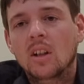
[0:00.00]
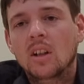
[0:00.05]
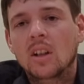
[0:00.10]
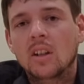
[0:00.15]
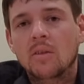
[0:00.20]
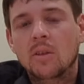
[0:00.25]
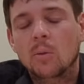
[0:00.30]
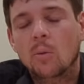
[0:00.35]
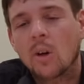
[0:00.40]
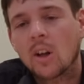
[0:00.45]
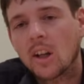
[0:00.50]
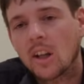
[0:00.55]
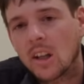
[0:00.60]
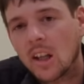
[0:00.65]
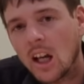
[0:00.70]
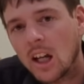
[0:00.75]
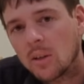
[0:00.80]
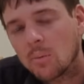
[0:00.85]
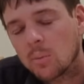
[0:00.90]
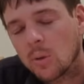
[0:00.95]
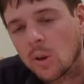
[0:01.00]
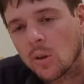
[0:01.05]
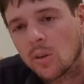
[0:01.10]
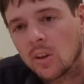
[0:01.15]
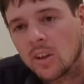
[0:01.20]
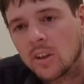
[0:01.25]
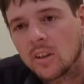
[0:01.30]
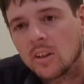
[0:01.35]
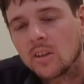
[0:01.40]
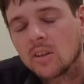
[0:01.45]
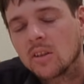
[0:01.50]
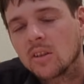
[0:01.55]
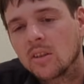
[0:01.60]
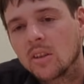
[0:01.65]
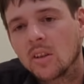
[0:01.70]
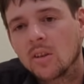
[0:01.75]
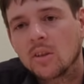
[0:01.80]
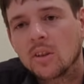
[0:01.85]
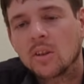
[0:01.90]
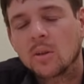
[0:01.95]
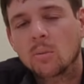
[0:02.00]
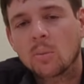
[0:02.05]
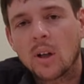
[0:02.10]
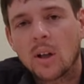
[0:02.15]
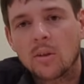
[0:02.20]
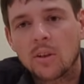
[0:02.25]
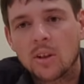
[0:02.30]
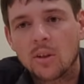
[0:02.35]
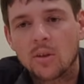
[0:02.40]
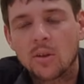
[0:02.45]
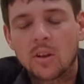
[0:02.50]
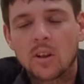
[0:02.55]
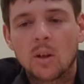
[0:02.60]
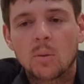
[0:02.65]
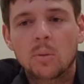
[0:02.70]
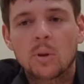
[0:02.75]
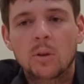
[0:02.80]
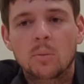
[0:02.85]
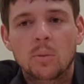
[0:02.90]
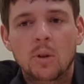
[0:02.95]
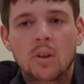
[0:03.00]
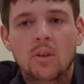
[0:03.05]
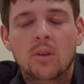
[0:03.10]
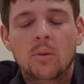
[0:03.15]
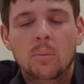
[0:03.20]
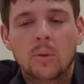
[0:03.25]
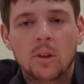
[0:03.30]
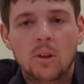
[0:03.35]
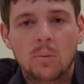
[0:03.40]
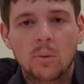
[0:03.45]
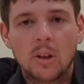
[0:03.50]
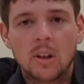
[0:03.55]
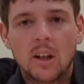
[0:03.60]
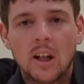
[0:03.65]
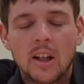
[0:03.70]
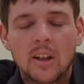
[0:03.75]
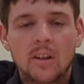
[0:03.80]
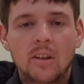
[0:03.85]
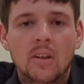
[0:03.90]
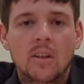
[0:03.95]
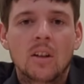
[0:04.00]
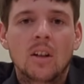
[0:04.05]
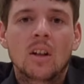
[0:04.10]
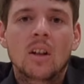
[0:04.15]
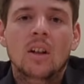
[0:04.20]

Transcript: If you want a light building, you know, you can probably go to a company and builds them a little bit lighter.